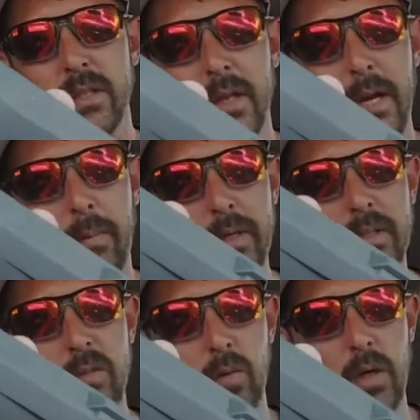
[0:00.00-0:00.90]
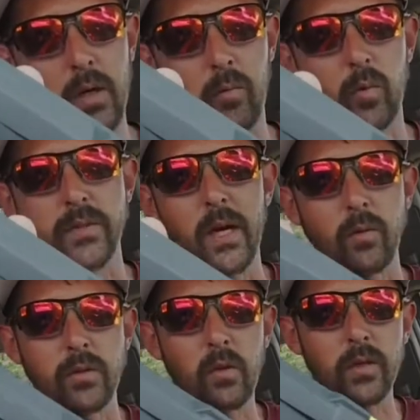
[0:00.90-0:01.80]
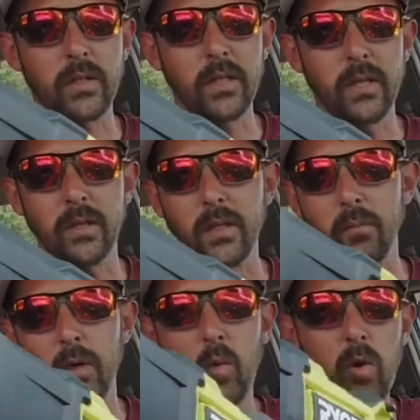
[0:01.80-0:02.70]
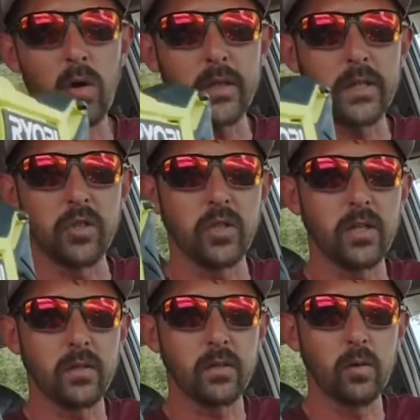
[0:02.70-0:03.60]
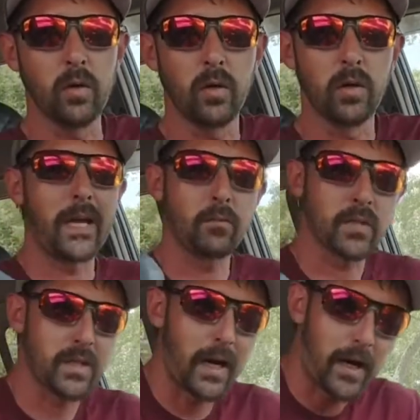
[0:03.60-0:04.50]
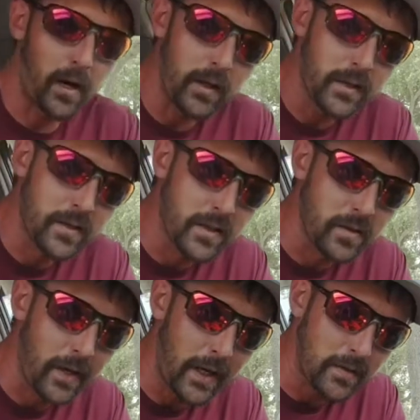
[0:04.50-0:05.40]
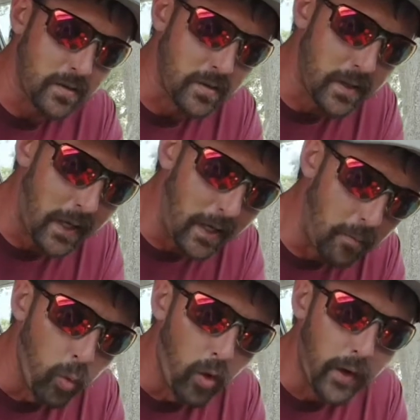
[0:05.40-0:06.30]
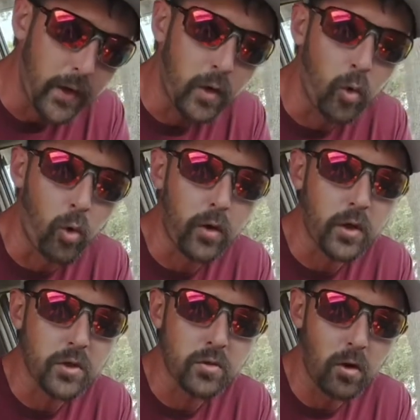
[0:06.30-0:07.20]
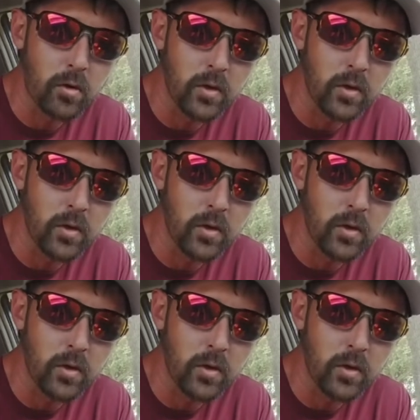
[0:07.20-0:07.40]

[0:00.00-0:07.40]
that I picked this one up was I was going to get the Milwaukee Gen 2. Same style. It says it has the same 1 1/4 stroke